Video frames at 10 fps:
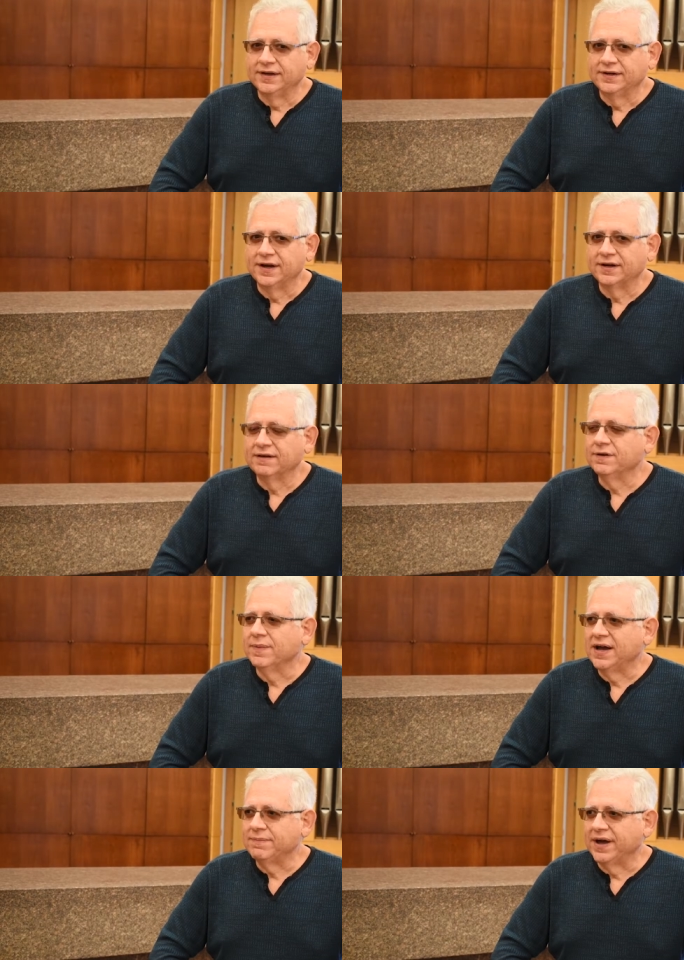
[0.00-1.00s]
Now, to give you
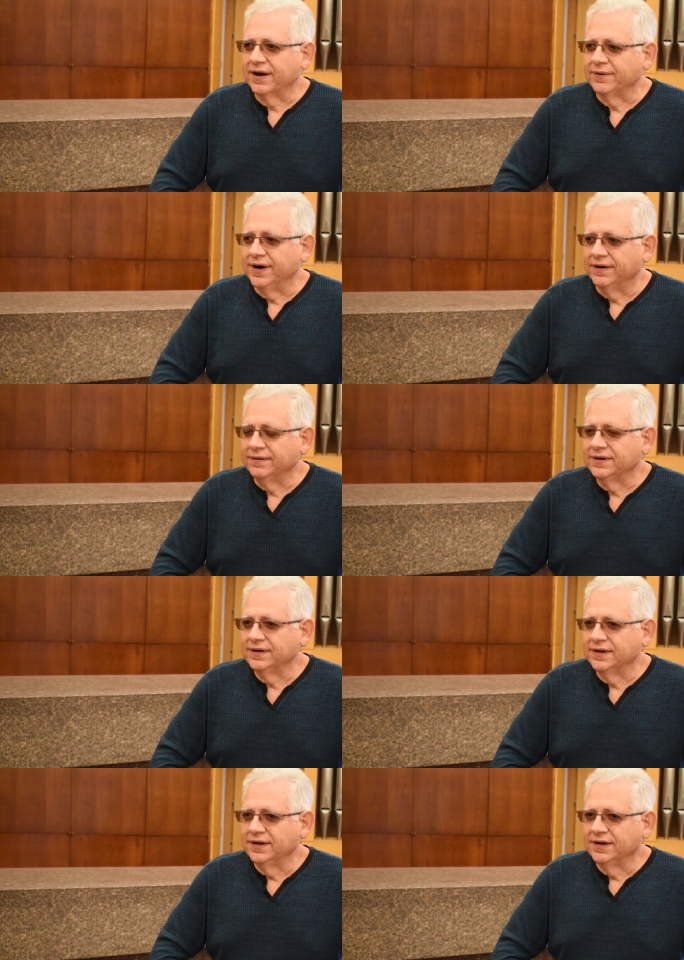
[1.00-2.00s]
my background,
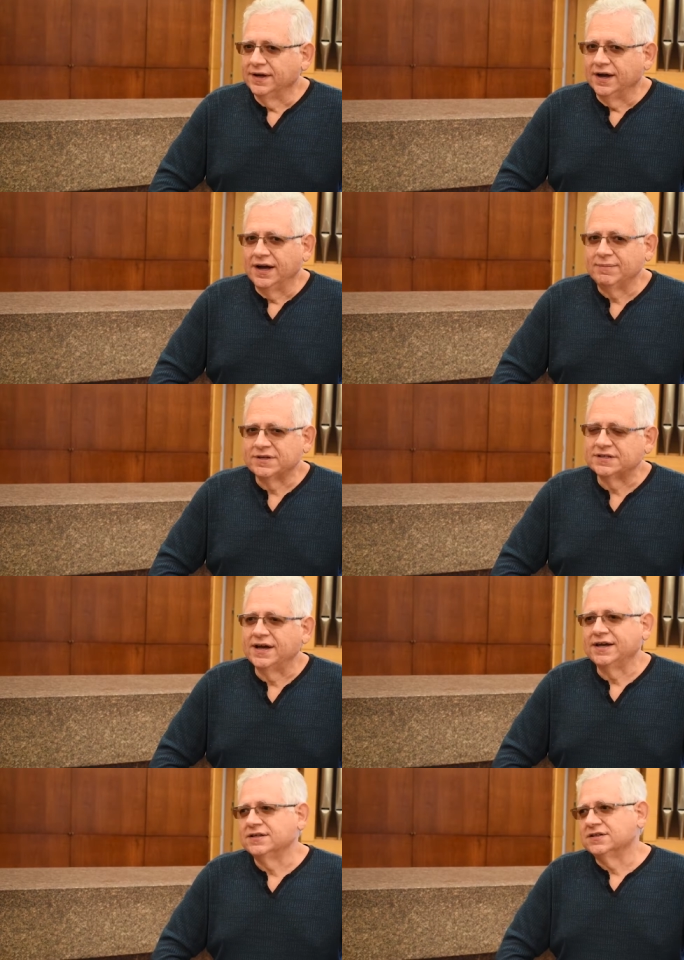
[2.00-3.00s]
I'm a
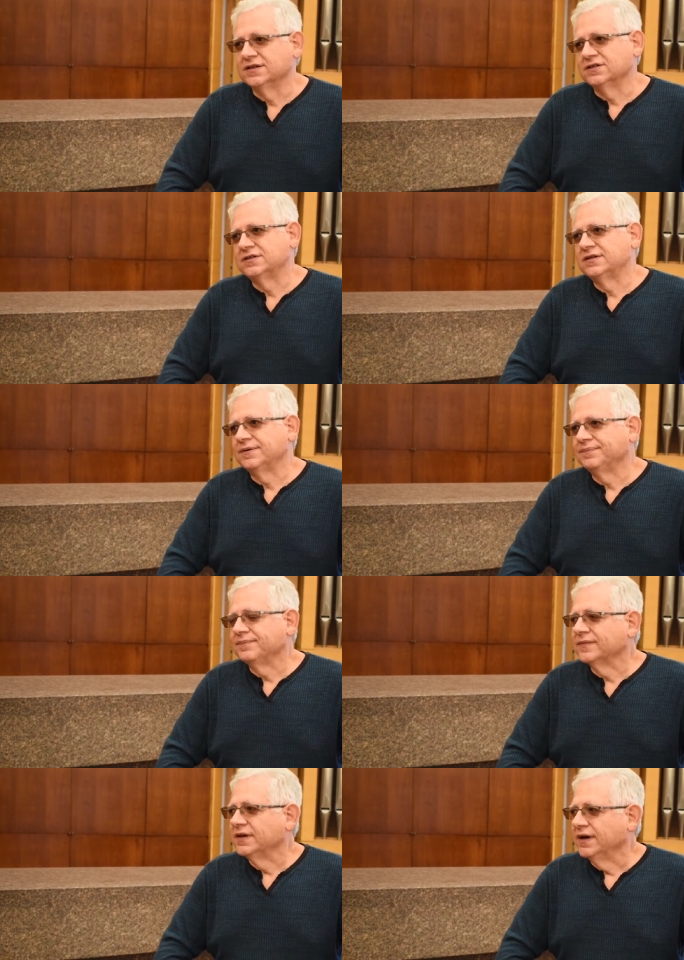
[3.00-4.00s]
scientist.
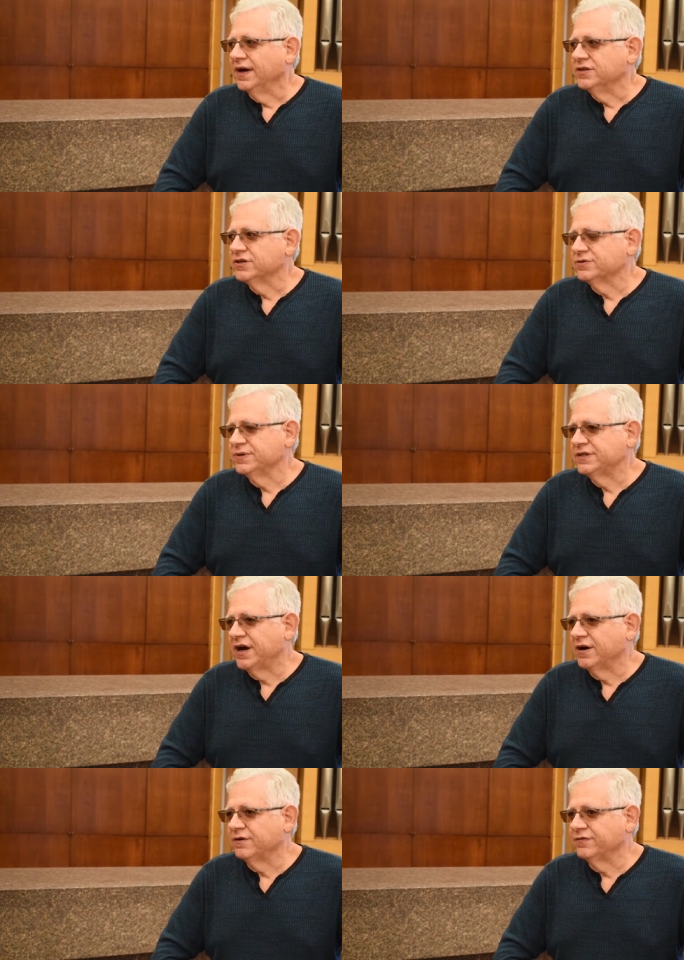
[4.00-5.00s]
I just
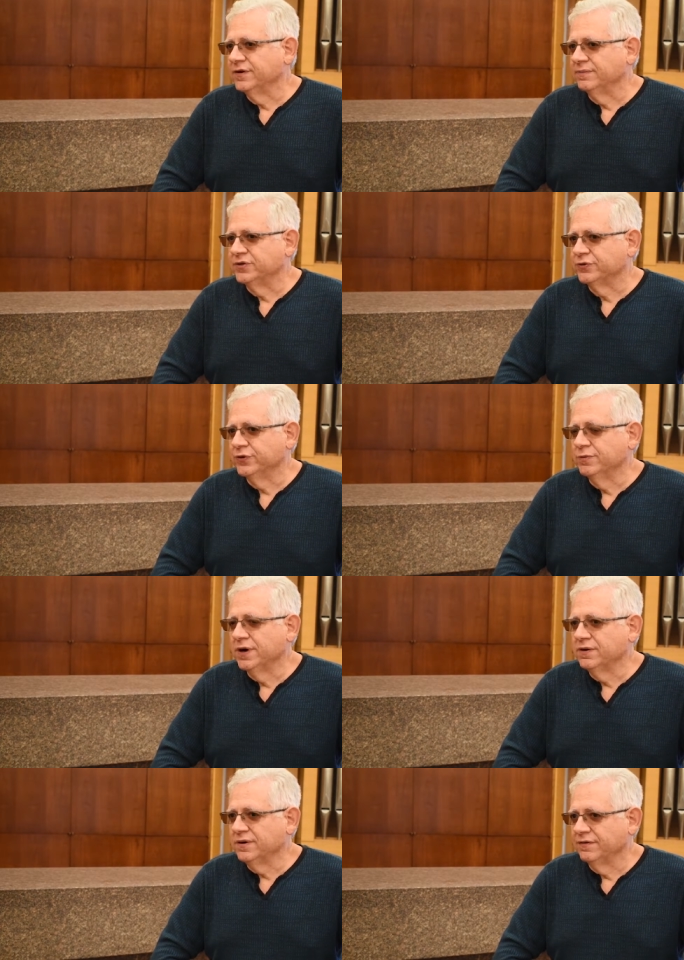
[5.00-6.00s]
retired from
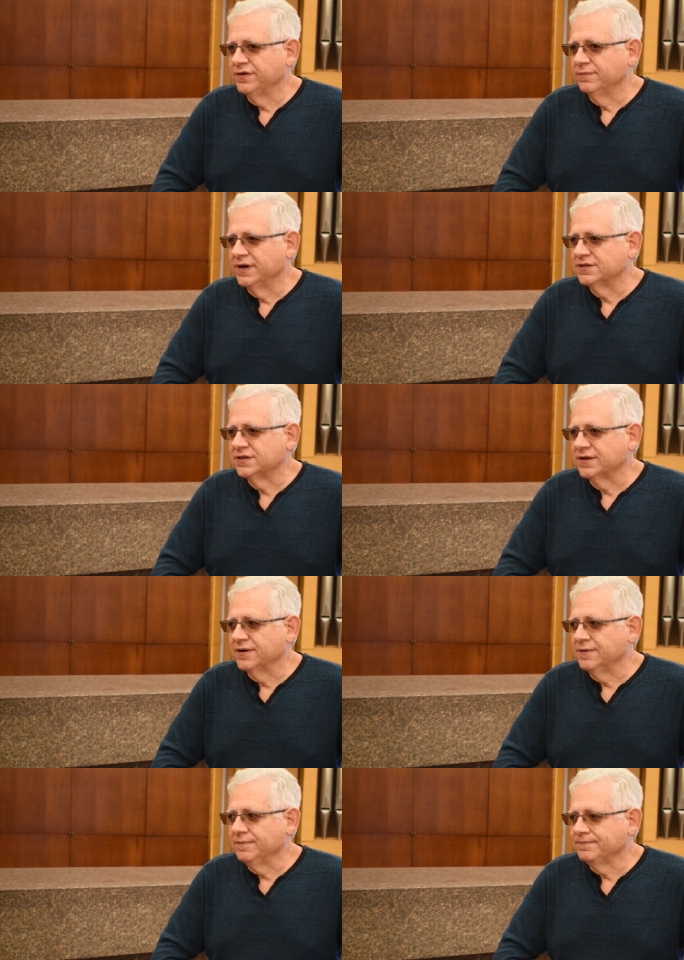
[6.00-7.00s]
Terumo a few months
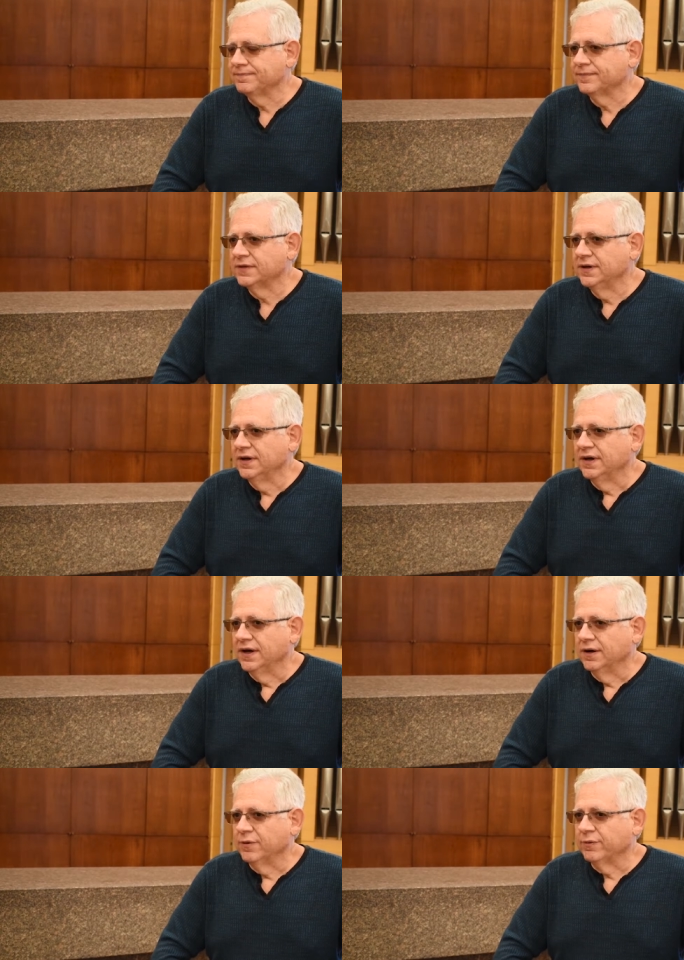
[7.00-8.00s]
ago,
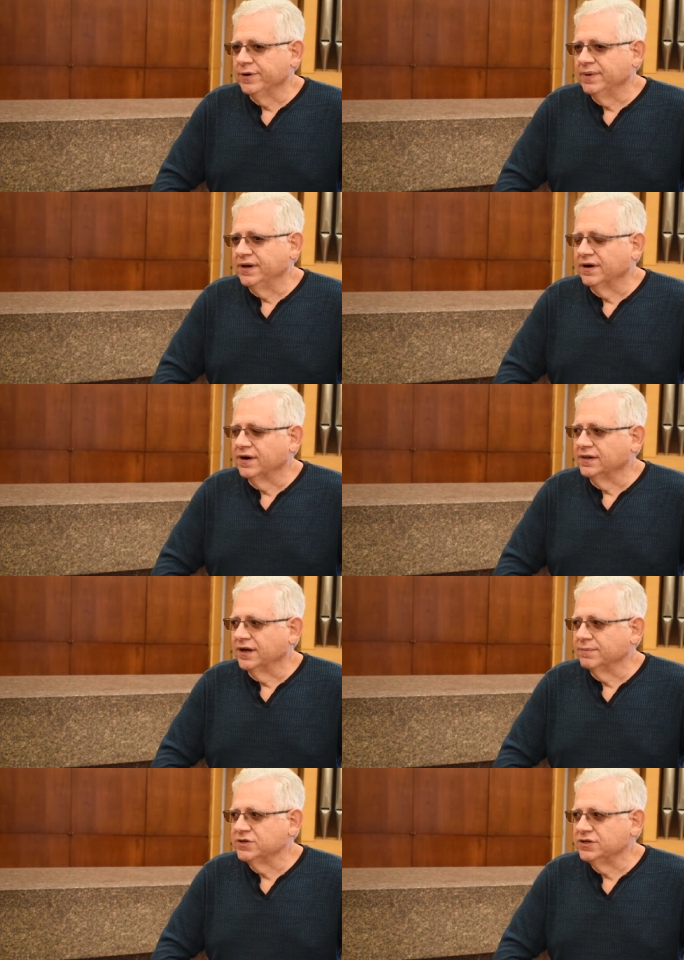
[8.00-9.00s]
where we made
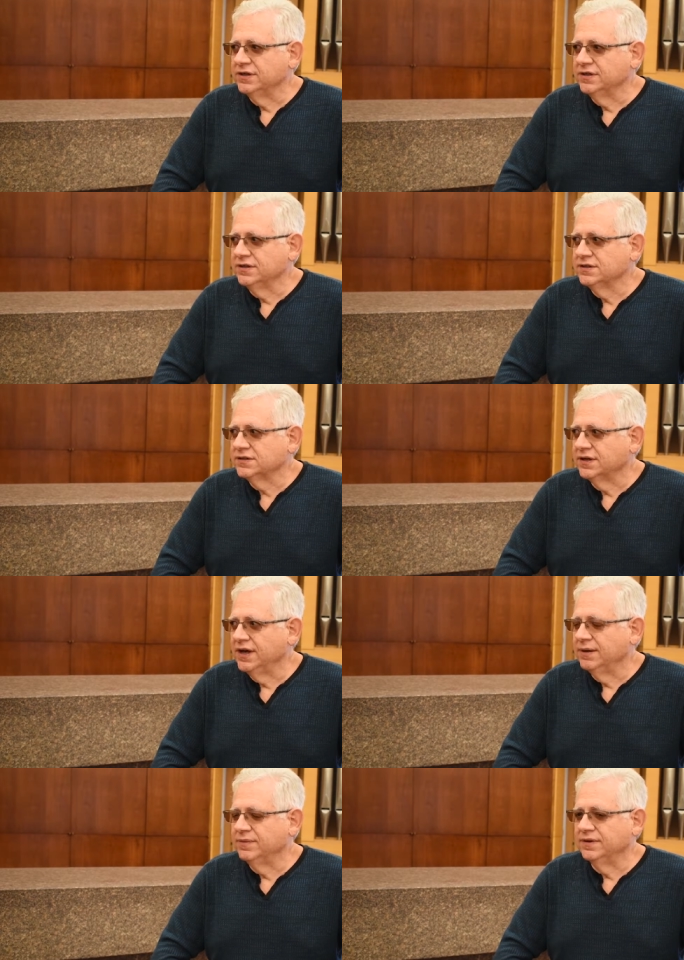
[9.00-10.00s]
heart-lung machines,
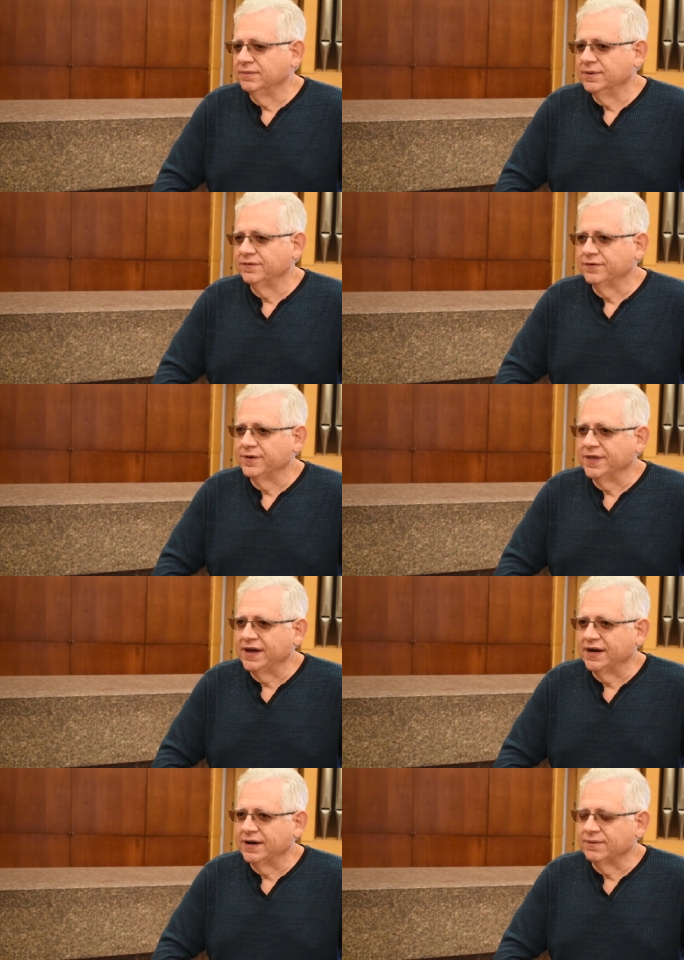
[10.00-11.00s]
and before
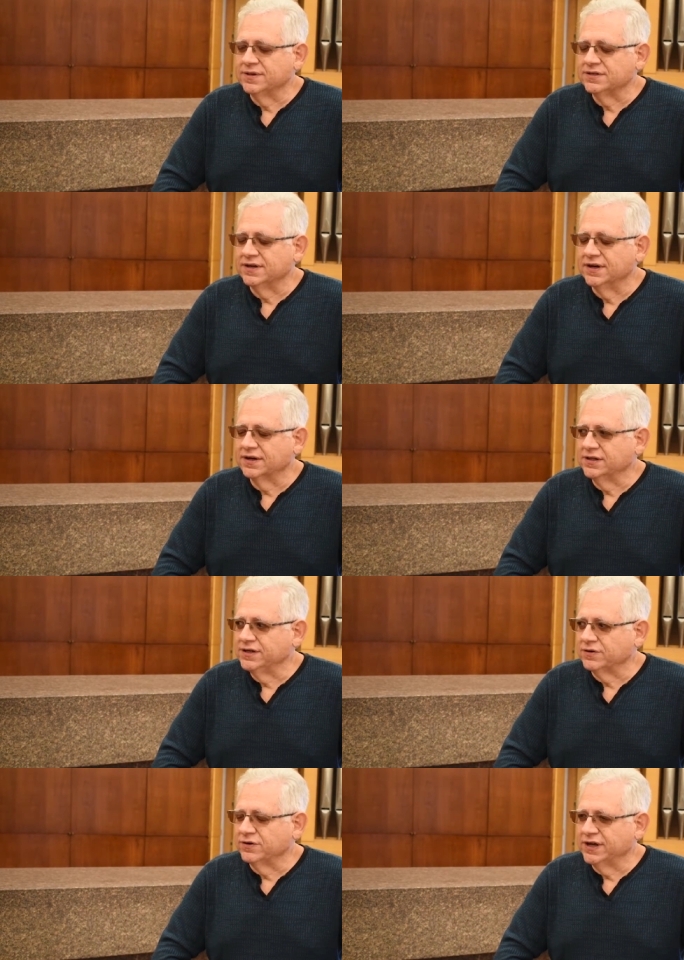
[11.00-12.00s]
that I was a
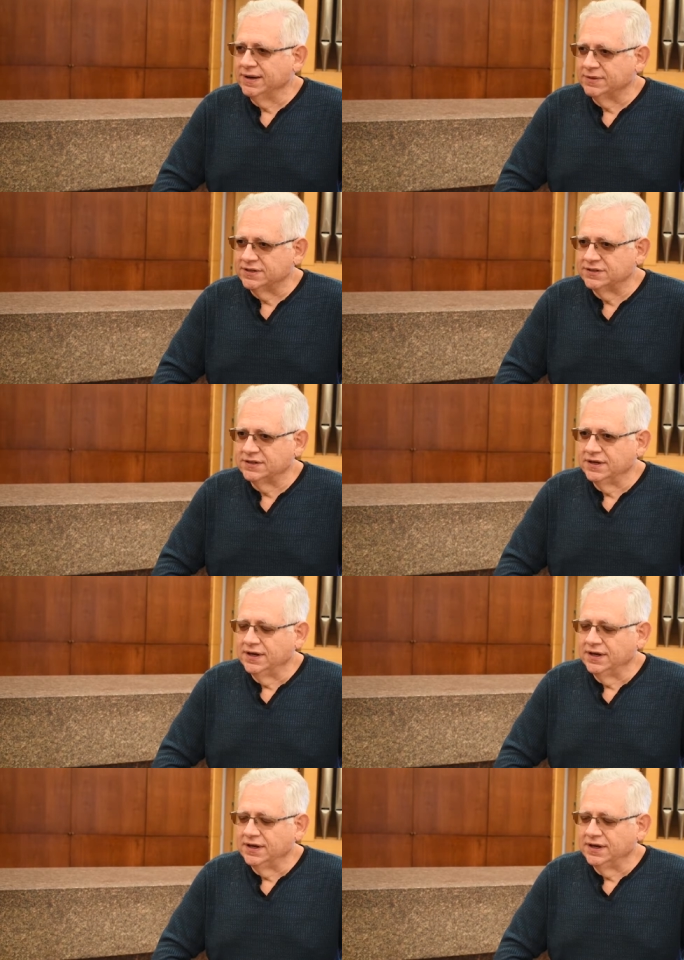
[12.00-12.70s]
clinical chemist,